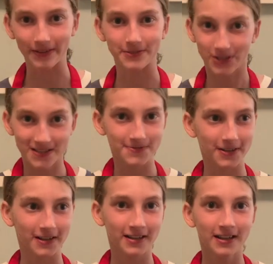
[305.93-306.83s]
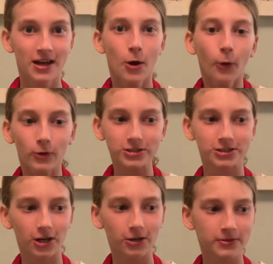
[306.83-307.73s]
of transferring, which is
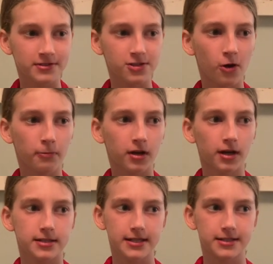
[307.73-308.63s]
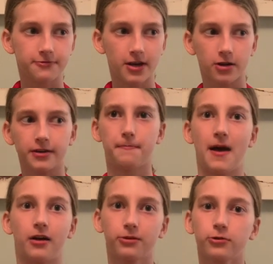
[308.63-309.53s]
hard with dough because it's very
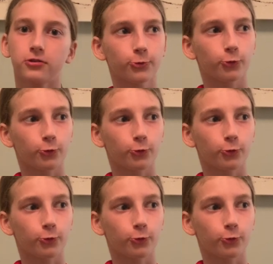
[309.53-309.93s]
malleable.